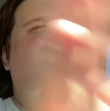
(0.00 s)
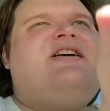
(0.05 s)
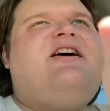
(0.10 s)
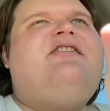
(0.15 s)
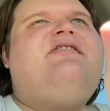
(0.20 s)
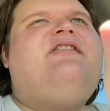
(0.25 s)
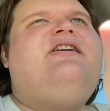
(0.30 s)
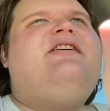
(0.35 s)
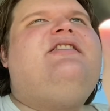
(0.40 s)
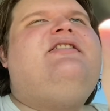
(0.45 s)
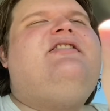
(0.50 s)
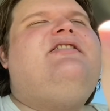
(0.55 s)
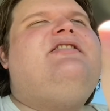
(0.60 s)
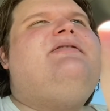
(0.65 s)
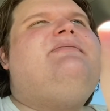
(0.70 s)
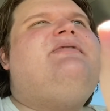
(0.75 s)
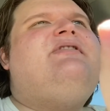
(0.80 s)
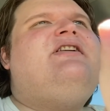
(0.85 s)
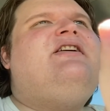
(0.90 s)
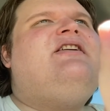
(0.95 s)
outright called
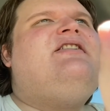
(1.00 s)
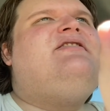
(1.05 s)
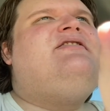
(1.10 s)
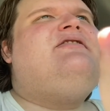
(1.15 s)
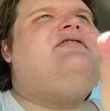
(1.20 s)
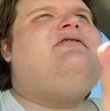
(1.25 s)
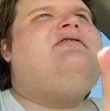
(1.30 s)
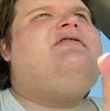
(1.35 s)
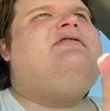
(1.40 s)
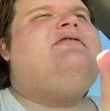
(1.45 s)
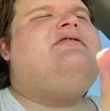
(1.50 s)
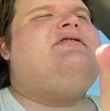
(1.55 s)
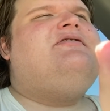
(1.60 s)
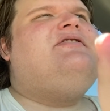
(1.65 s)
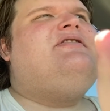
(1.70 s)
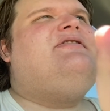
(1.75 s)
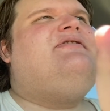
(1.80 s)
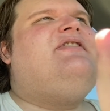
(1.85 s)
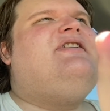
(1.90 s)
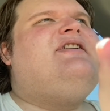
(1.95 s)
him an asshole to
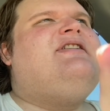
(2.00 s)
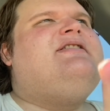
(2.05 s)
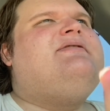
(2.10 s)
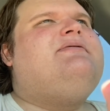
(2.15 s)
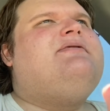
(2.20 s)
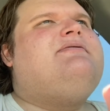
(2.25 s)
his face,